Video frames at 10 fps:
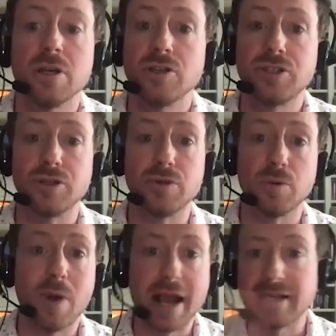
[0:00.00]
to the
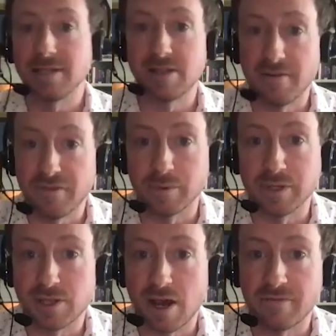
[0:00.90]
wacky stuff that we
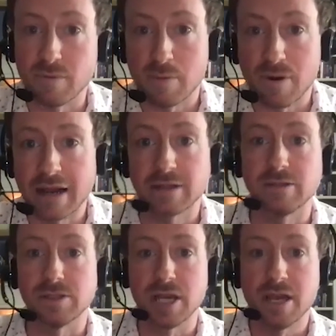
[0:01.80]
saw from the
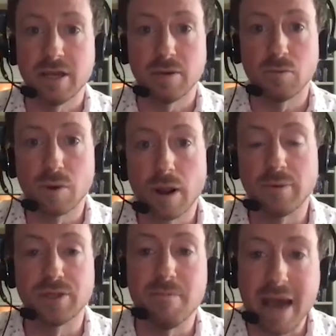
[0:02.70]
practicals. We were
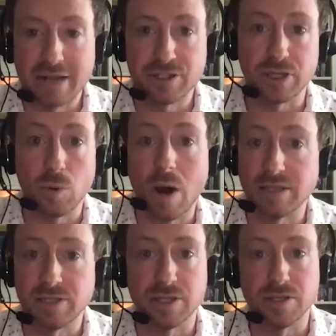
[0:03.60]
able to match the
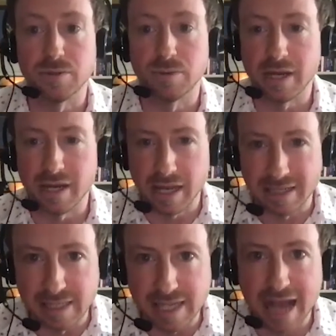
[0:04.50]
quads to do
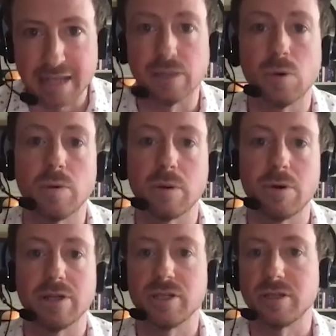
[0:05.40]
exactly what we
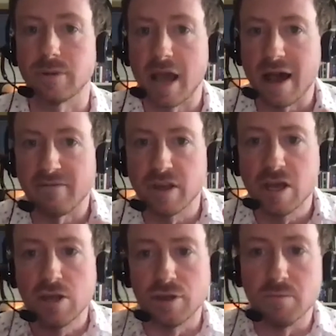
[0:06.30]
wanted to do, and have
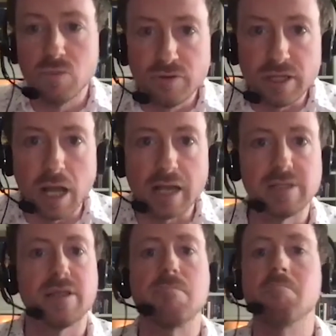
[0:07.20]
the movie
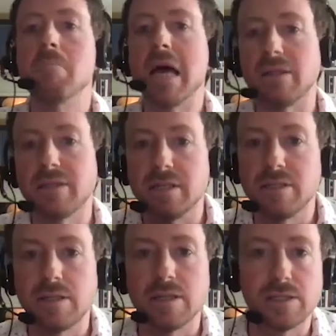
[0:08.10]
lights then melt
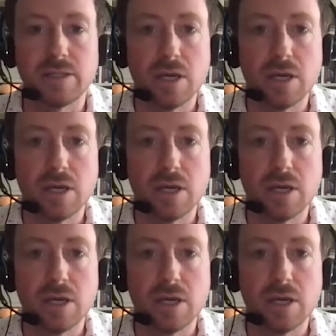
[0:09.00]
into this